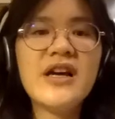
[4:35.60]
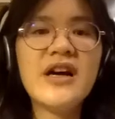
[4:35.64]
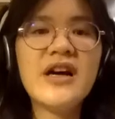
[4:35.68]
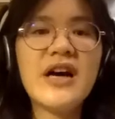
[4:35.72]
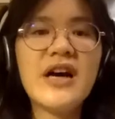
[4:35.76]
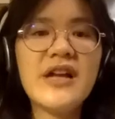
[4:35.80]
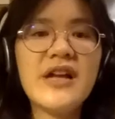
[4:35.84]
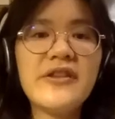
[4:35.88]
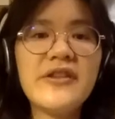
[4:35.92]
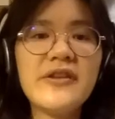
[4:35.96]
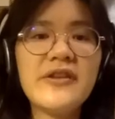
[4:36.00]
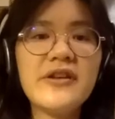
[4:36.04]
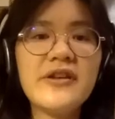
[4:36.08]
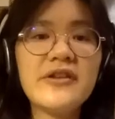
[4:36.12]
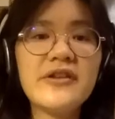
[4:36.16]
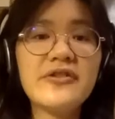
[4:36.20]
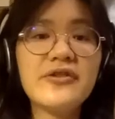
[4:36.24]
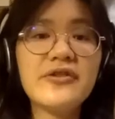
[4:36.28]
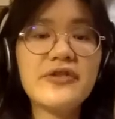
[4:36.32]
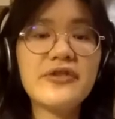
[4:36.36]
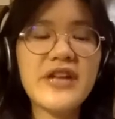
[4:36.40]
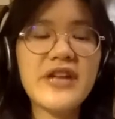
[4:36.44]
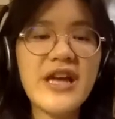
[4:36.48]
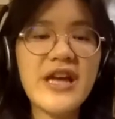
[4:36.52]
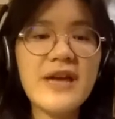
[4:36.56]
I think
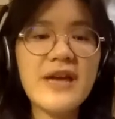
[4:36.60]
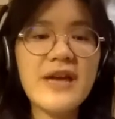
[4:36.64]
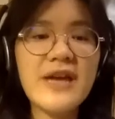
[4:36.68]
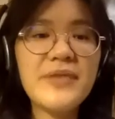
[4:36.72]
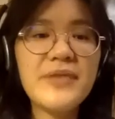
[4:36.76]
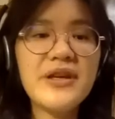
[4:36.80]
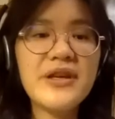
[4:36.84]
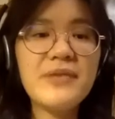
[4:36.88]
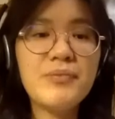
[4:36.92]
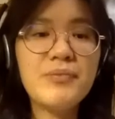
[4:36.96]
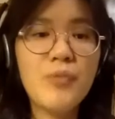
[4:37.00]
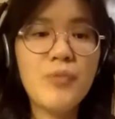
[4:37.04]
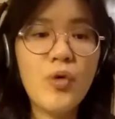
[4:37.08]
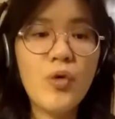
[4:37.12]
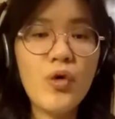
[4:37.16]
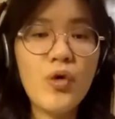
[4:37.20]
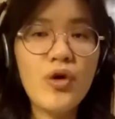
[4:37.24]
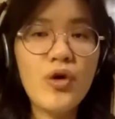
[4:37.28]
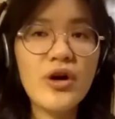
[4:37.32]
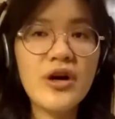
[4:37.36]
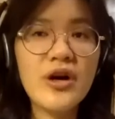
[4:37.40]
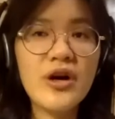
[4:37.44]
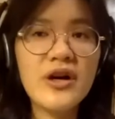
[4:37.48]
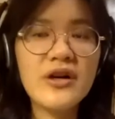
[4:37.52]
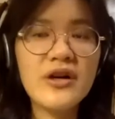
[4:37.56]
there can be
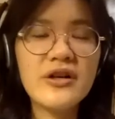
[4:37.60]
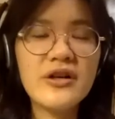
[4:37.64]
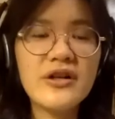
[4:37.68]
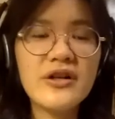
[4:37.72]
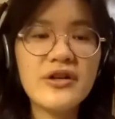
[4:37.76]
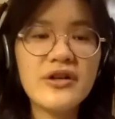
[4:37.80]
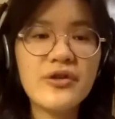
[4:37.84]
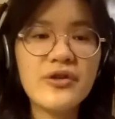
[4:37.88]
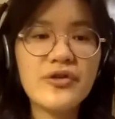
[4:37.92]
more,